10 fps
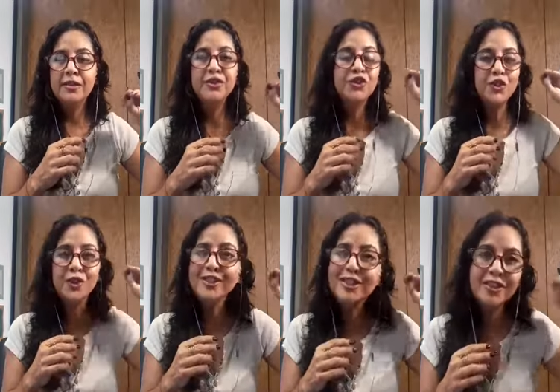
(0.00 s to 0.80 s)

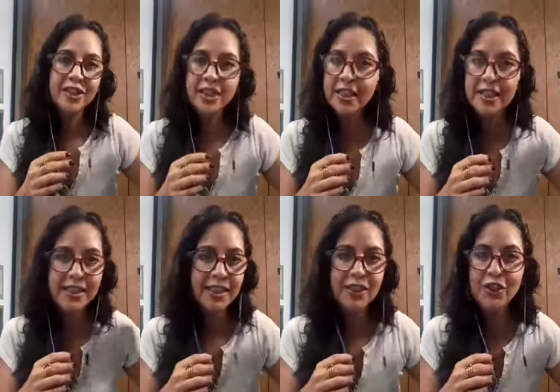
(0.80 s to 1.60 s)
source energy is
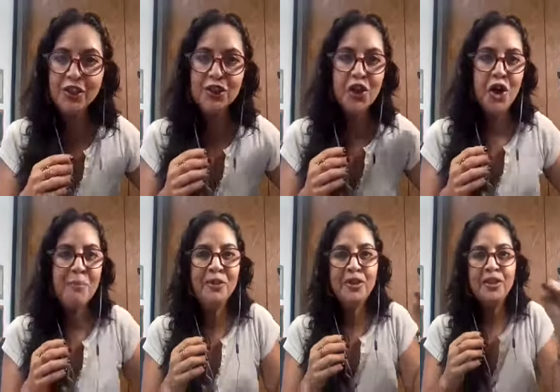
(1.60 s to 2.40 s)
not going to
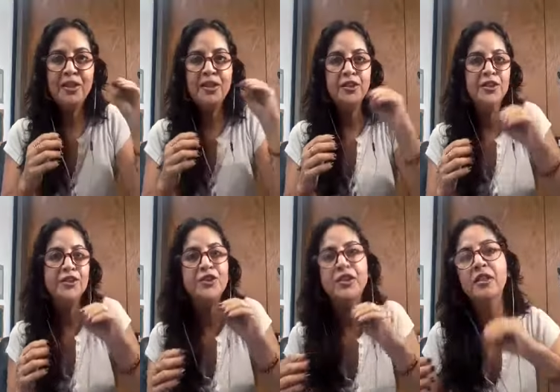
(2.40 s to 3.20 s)
come here
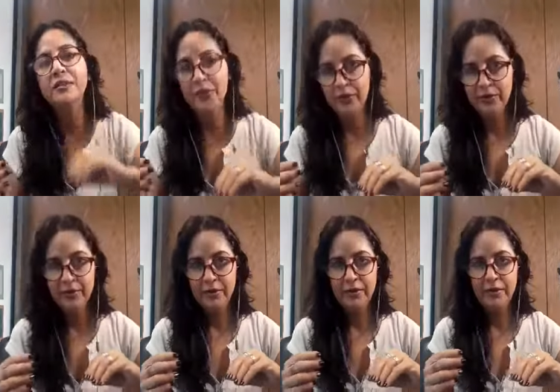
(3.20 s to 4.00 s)
to save you.
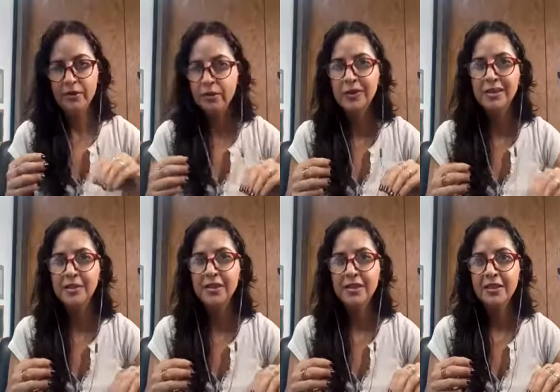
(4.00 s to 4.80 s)
You know what I
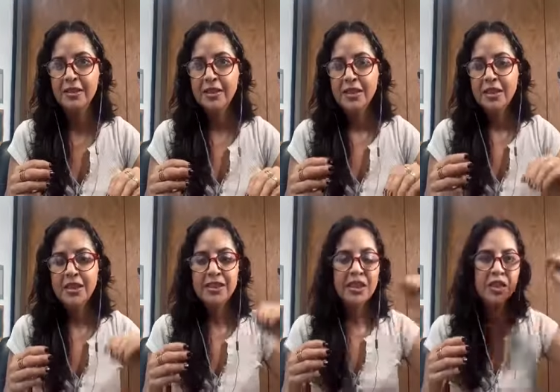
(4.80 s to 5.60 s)
mean?
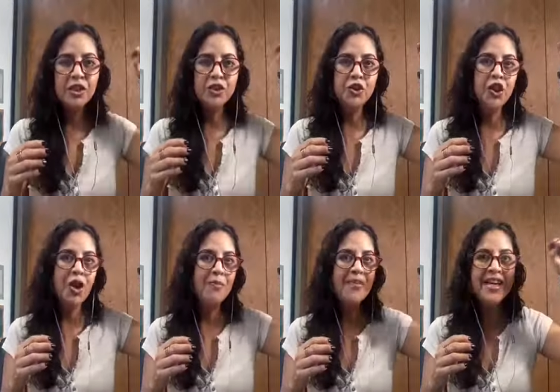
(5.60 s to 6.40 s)
It's not going to
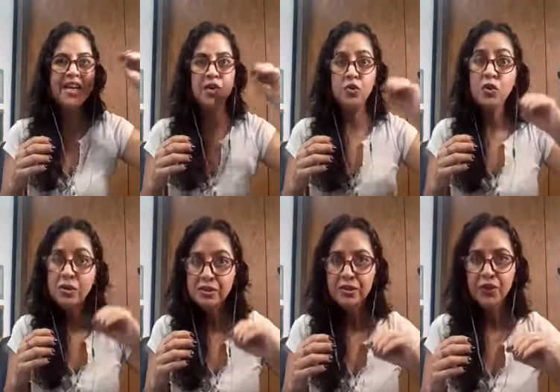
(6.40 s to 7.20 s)
come down
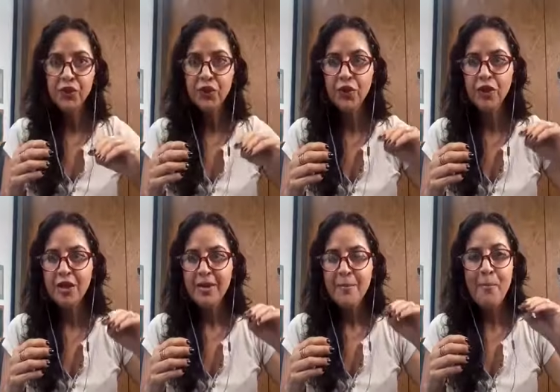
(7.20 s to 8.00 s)
to your
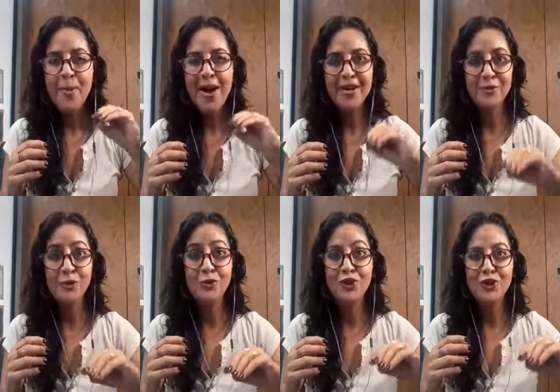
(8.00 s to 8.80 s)
bad
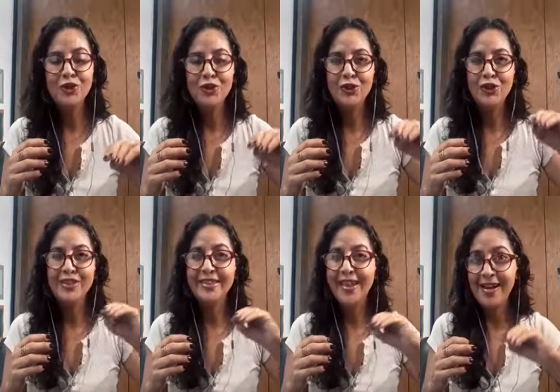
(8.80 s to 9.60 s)
emotion, to your
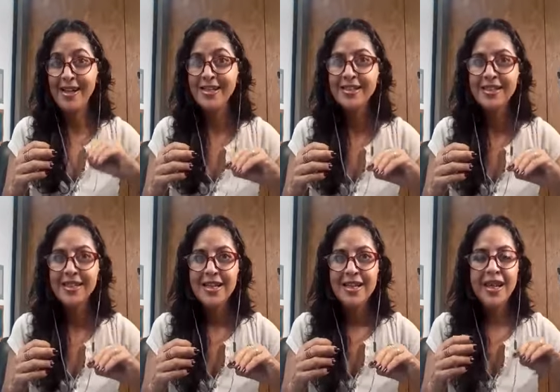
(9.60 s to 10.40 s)
sadness.
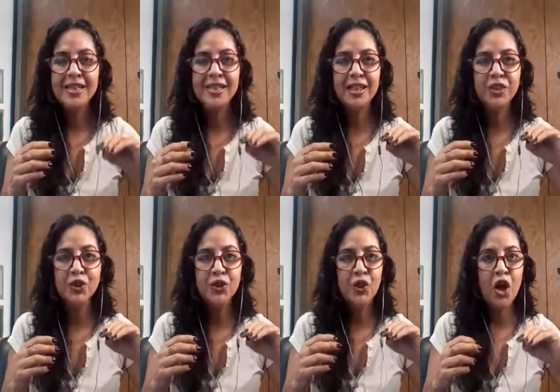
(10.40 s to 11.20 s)
It's not
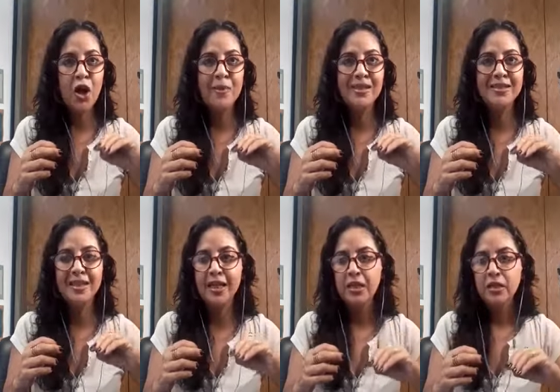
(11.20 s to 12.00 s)
going to come and
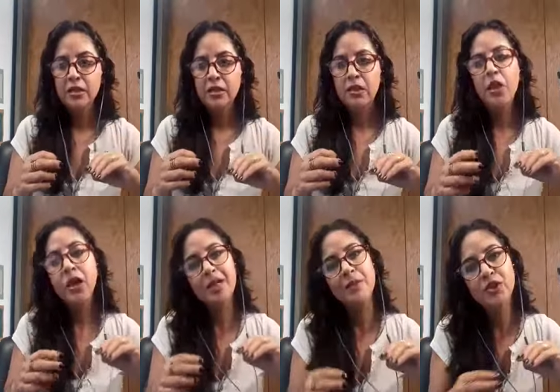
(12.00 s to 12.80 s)
say,
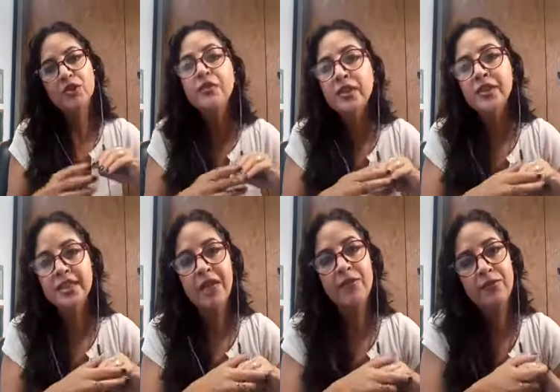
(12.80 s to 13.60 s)
okay, I'm going to feel
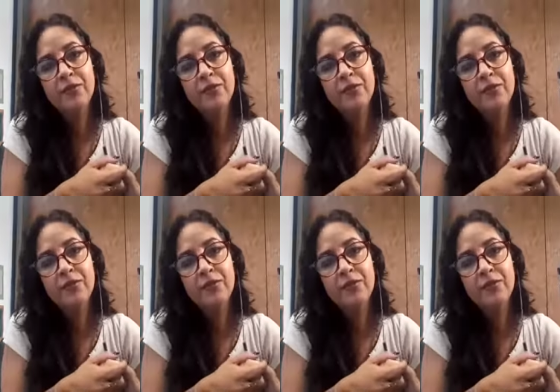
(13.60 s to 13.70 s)
sad